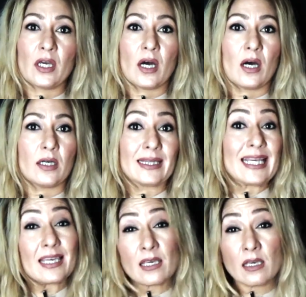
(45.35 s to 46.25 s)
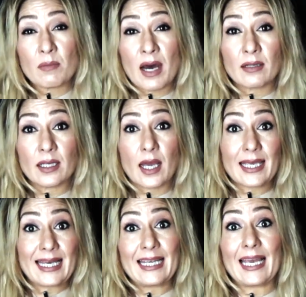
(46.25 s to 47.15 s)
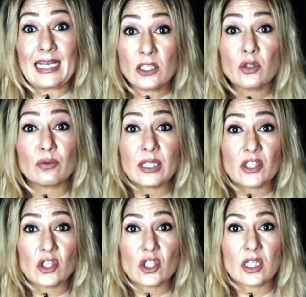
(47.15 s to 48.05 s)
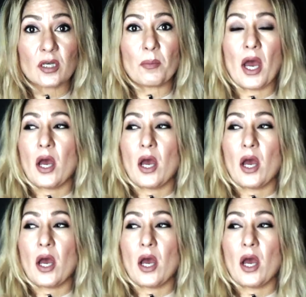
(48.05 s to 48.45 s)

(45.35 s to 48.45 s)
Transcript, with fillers: Uh, thinking about getting into a relationship,